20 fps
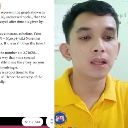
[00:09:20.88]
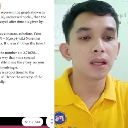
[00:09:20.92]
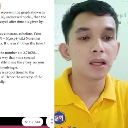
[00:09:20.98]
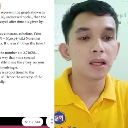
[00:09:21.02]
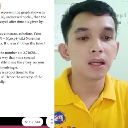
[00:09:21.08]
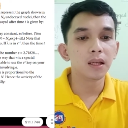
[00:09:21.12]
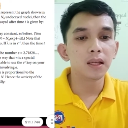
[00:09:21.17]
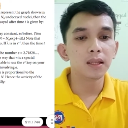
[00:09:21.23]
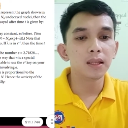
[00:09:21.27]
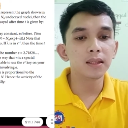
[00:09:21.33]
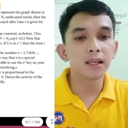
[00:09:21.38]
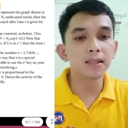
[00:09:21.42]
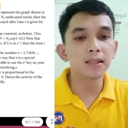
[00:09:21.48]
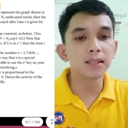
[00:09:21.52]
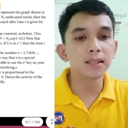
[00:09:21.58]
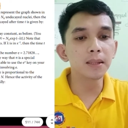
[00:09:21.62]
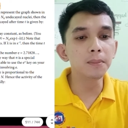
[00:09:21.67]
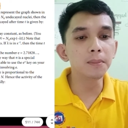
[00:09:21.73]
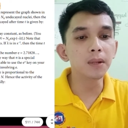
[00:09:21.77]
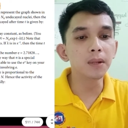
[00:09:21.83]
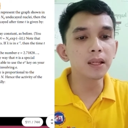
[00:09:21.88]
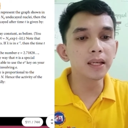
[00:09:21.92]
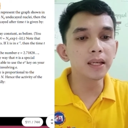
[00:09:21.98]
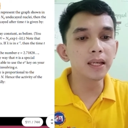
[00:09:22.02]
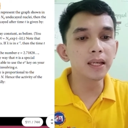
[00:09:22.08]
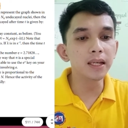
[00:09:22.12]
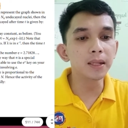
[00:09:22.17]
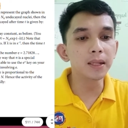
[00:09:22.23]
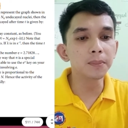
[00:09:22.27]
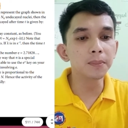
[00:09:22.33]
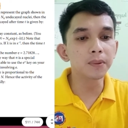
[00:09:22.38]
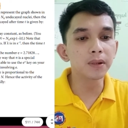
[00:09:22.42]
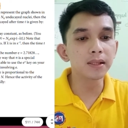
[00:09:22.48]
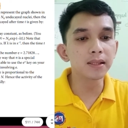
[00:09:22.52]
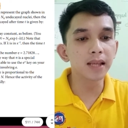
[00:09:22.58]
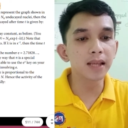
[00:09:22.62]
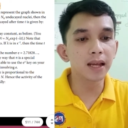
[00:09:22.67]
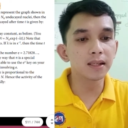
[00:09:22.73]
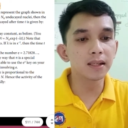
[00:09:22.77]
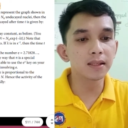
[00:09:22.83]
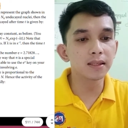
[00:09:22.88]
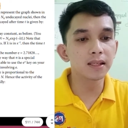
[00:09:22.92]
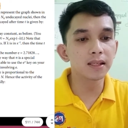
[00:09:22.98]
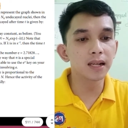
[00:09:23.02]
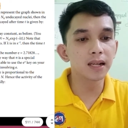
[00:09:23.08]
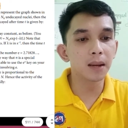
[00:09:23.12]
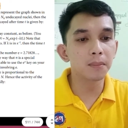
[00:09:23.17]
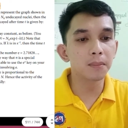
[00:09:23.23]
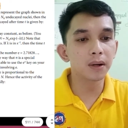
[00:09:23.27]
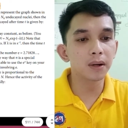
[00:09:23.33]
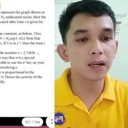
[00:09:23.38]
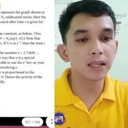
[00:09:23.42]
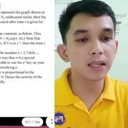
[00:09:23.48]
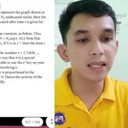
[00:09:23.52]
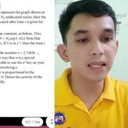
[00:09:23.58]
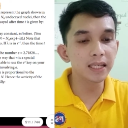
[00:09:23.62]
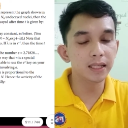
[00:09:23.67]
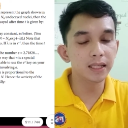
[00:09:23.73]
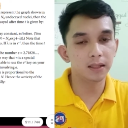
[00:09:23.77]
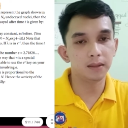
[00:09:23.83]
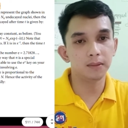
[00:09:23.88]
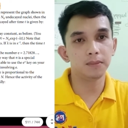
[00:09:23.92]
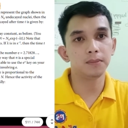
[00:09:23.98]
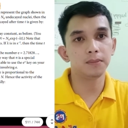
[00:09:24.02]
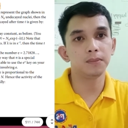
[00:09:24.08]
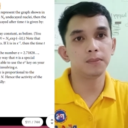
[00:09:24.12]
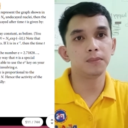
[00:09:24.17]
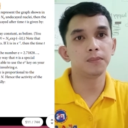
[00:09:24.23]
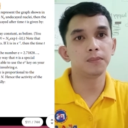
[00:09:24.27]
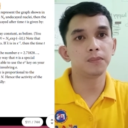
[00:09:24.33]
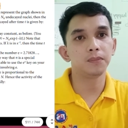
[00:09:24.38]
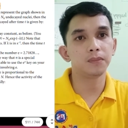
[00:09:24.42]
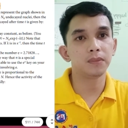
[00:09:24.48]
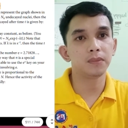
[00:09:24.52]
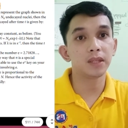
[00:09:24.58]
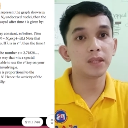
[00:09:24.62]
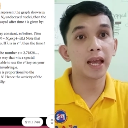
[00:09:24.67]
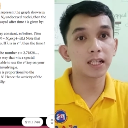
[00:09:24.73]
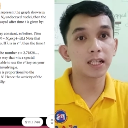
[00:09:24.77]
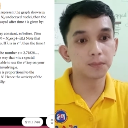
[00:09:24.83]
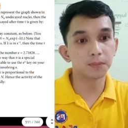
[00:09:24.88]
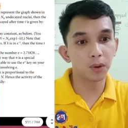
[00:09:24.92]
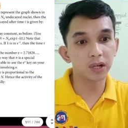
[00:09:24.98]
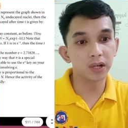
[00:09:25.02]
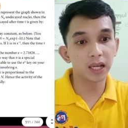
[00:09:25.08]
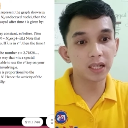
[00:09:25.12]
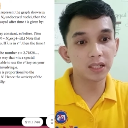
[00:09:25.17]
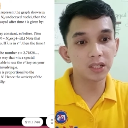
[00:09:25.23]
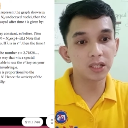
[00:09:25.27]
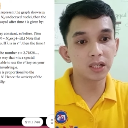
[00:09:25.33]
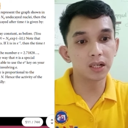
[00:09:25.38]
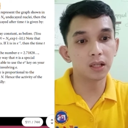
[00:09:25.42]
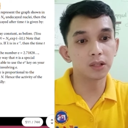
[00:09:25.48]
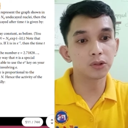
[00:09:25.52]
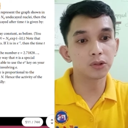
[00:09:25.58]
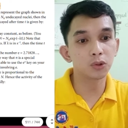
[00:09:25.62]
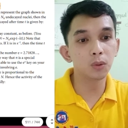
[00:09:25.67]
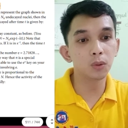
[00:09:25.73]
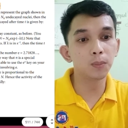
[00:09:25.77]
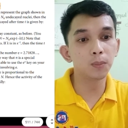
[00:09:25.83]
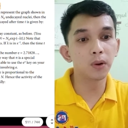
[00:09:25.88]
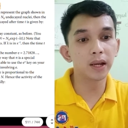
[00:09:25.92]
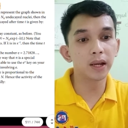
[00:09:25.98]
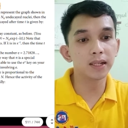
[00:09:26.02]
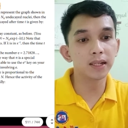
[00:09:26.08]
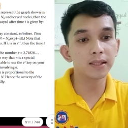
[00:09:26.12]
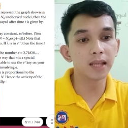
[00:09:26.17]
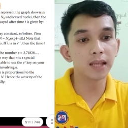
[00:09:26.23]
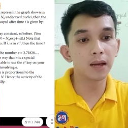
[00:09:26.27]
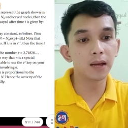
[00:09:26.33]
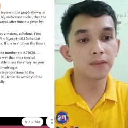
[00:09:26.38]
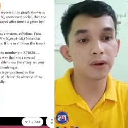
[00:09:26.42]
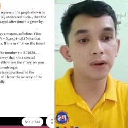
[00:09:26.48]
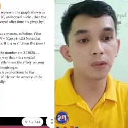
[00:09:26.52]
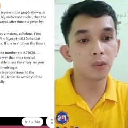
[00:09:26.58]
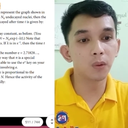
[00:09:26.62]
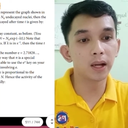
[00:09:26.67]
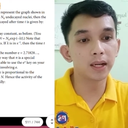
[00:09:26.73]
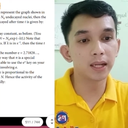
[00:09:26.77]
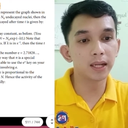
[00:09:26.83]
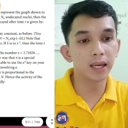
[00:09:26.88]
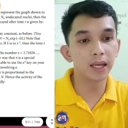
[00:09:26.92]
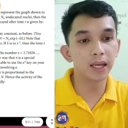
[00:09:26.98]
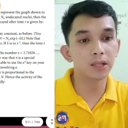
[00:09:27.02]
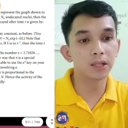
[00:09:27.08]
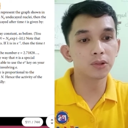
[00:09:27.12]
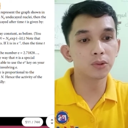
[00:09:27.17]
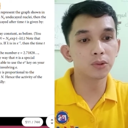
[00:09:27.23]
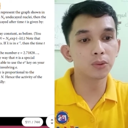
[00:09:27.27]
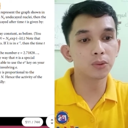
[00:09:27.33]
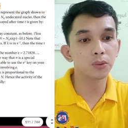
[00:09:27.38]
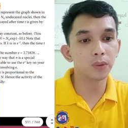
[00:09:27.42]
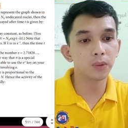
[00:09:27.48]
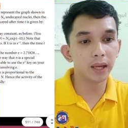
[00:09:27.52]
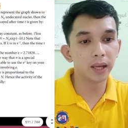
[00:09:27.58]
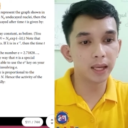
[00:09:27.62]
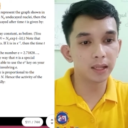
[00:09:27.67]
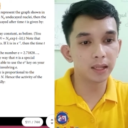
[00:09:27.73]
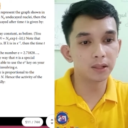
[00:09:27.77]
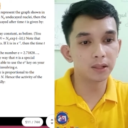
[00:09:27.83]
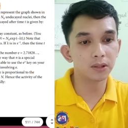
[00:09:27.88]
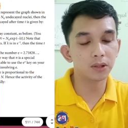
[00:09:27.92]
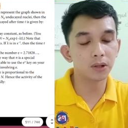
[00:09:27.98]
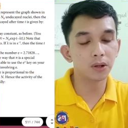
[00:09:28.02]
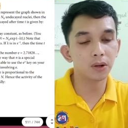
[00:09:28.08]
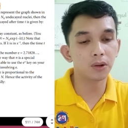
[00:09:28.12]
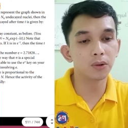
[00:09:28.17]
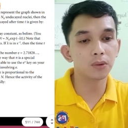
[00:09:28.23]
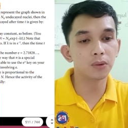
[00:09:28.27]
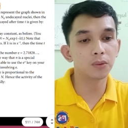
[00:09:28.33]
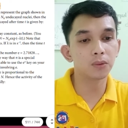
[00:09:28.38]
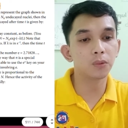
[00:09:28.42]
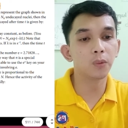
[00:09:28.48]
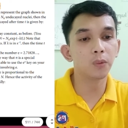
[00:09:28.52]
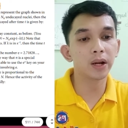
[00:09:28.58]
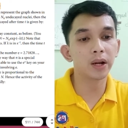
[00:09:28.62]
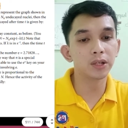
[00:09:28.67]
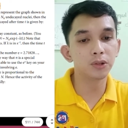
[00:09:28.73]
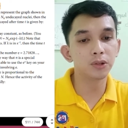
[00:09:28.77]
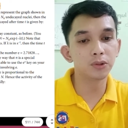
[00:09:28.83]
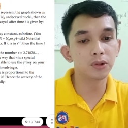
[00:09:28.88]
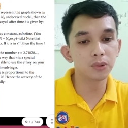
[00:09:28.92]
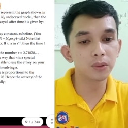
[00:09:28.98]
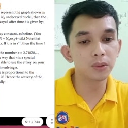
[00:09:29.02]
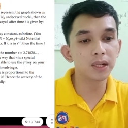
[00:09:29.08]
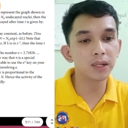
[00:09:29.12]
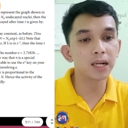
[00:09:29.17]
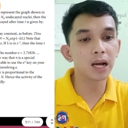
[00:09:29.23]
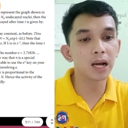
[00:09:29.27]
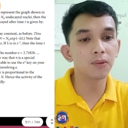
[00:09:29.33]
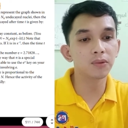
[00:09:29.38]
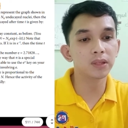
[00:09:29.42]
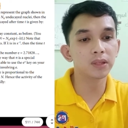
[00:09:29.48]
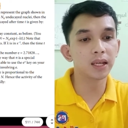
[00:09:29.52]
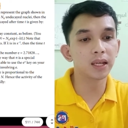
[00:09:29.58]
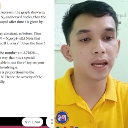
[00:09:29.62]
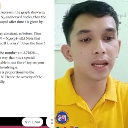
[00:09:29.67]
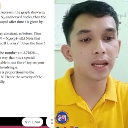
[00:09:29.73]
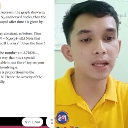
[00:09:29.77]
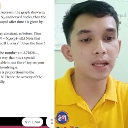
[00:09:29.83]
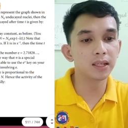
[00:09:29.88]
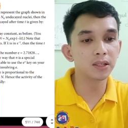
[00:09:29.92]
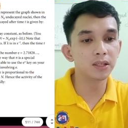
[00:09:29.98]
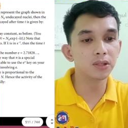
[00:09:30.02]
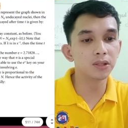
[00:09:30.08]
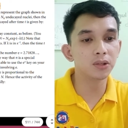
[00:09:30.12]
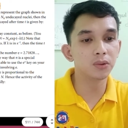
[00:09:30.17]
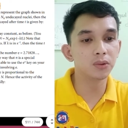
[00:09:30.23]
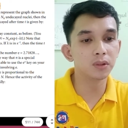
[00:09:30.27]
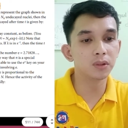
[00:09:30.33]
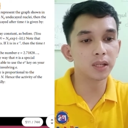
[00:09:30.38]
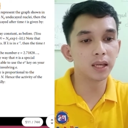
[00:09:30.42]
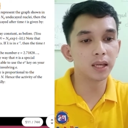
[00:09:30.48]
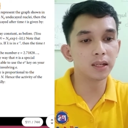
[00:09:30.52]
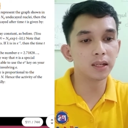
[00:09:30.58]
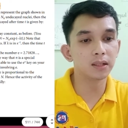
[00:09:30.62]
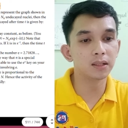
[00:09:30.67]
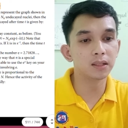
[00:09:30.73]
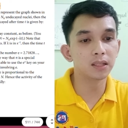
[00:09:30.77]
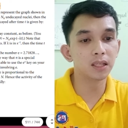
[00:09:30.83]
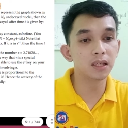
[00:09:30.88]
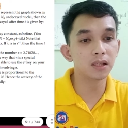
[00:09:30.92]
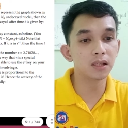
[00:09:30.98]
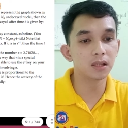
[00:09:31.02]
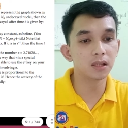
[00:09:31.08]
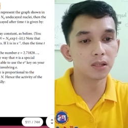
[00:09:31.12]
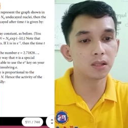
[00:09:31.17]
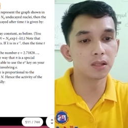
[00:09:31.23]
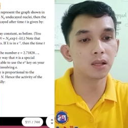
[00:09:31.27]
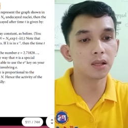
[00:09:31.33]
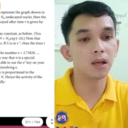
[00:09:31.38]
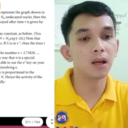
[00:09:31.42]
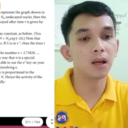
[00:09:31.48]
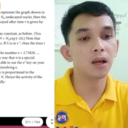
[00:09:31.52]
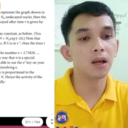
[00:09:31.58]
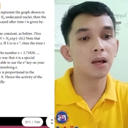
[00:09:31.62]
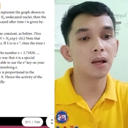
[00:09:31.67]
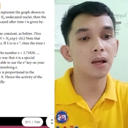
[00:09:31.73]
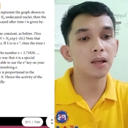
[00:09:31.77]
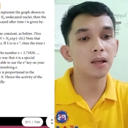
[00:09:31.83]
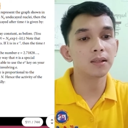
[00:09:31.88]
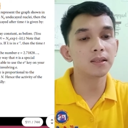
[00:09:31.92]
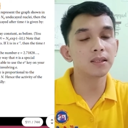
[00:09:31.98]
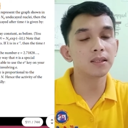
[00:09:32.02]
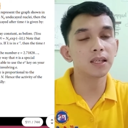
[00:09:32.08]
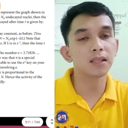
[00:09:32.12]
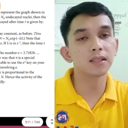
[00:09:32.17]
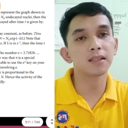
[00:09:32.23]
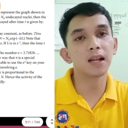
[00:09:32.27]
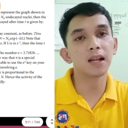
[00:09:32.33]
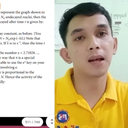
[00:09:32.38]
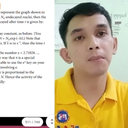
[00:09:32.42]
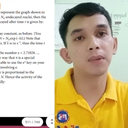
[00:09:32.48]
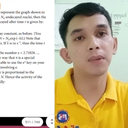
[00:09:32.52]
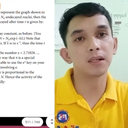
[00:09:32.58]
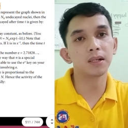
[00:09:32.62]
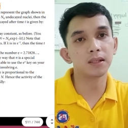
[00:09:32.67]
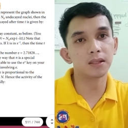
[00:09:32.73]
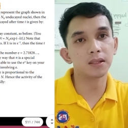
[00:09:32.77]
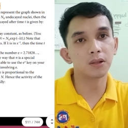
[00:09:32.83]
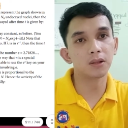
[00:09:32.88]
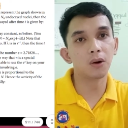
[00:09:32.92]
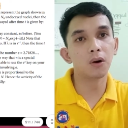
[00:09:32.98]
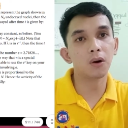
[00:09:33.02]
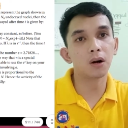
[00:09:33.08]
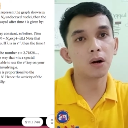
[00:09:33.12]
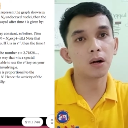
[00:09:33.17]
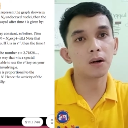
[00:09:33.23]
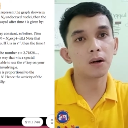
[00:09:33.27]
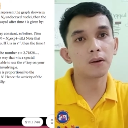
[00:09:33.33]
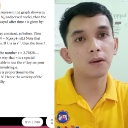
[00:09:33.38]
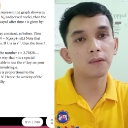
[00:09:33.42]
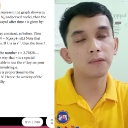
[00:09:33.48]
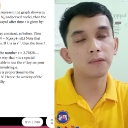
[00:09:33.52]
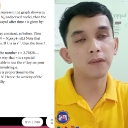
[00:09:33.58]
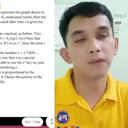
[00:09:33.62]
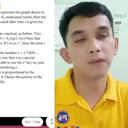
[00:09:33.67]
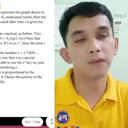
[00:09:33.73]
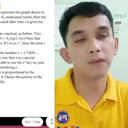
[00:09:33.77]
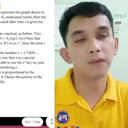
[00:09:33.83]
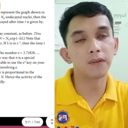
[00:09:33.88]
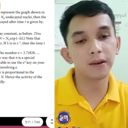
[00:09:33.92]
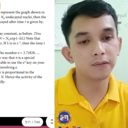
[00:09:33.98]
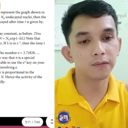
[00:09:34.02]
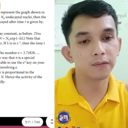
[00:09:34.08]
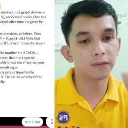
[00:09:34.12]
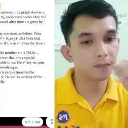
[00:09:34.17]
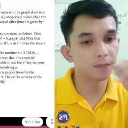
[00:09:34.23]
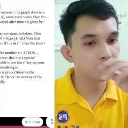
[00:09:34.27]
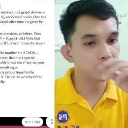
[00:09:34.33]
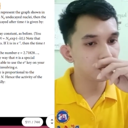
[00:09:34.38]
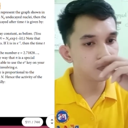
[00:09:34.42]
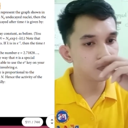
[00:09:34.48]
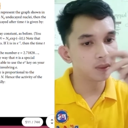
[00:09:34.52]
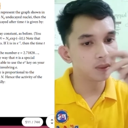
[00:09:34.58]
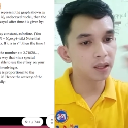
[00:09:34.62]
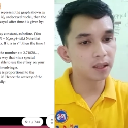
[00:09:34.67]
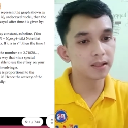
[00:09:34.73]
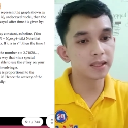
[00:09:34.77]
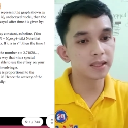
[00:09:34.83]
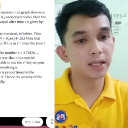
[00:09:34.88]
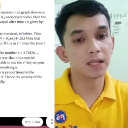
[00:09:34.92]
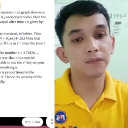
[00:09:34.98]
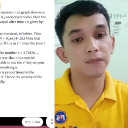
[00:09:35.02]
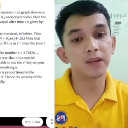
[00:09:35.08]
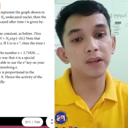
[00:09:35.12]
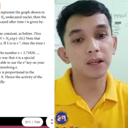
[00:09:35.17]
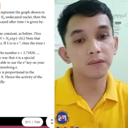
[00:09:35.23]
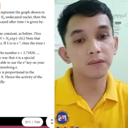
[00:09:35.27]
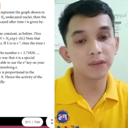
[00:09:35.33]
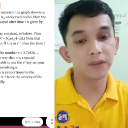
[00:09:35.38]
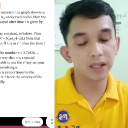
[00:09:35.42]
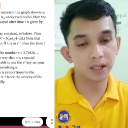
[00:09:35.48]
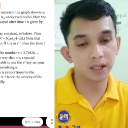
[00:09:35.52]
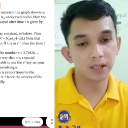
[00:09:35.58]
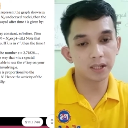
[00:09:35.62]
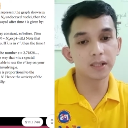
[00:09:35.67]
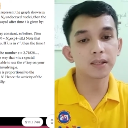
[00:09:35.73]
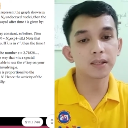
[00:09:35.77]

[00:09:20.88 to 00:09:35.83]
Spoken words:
The symbol E represents the number E, the exponential, 2.71828. So when you do the counting, at least you take these 6 numbers or 5 significant figures.